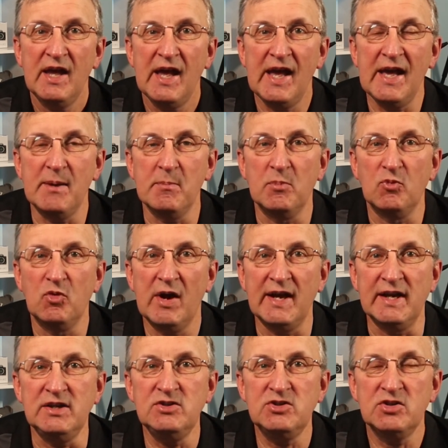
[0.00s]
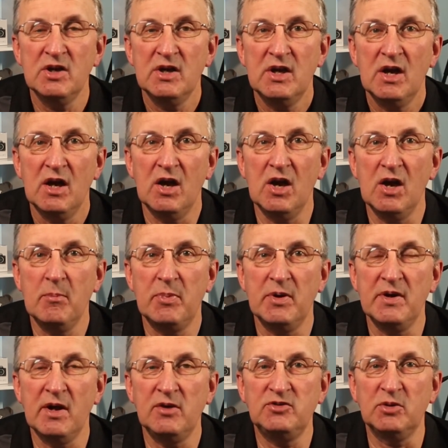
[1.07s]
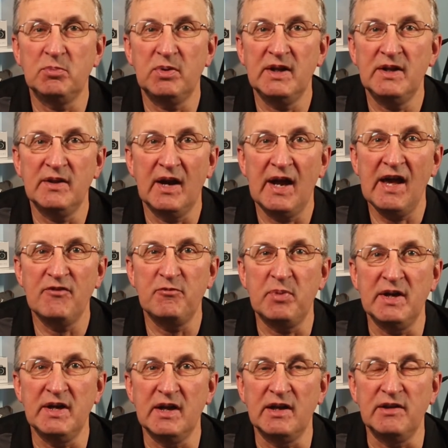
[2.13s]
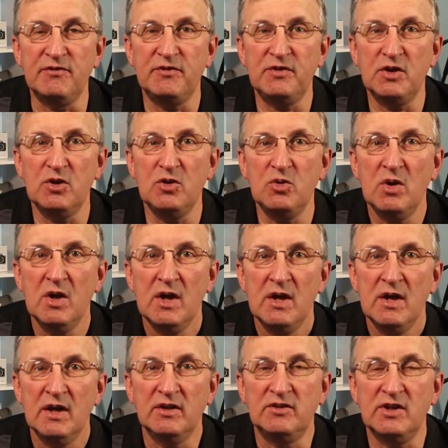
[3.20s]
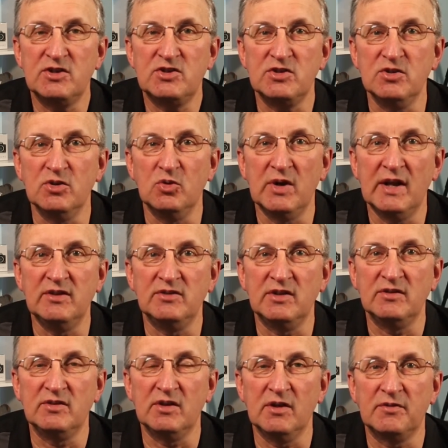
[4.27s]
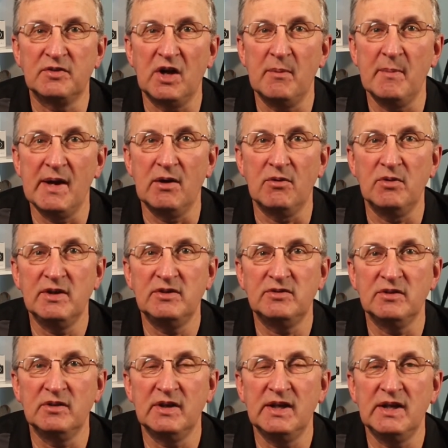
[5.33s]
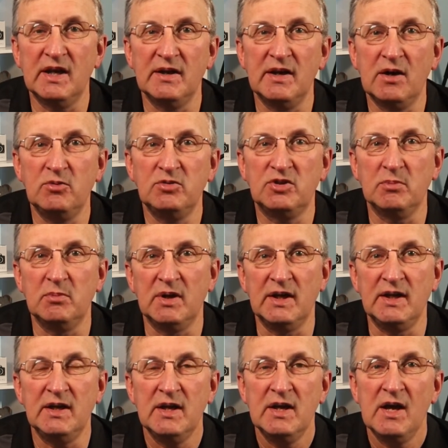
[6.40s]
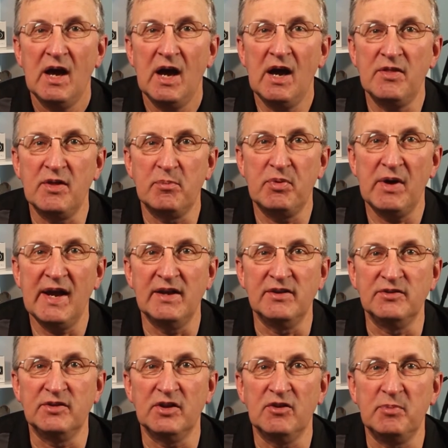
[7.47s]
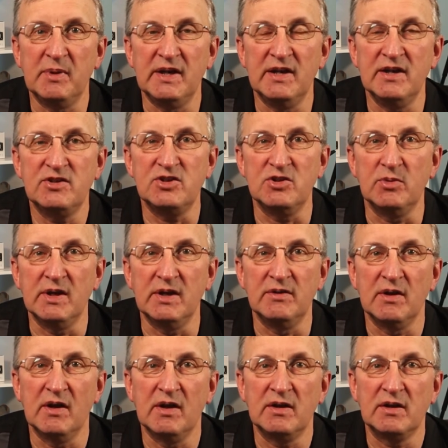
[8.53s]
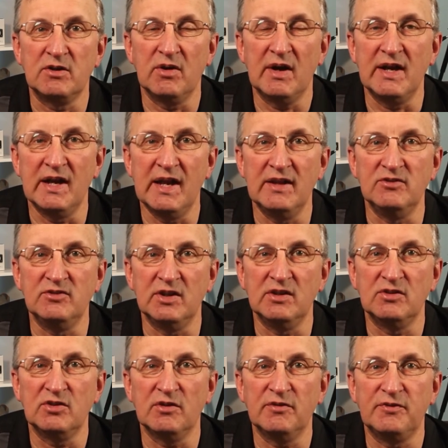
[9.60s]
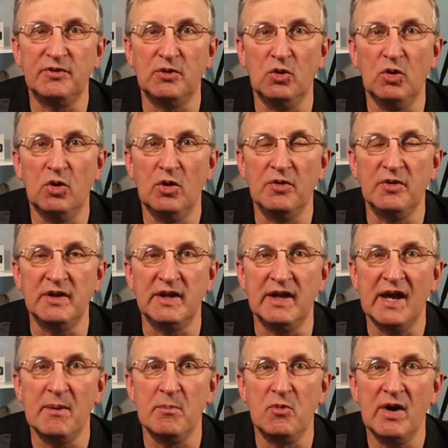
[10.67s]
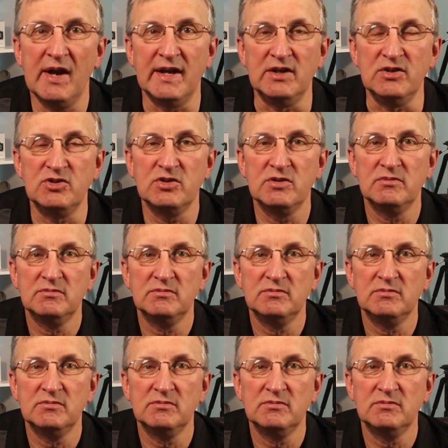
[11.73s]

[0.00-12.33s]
M range, but notably there have been a few additional lenses that have come out recently, and ultimately other brands that have been issuing great lenses for the M range.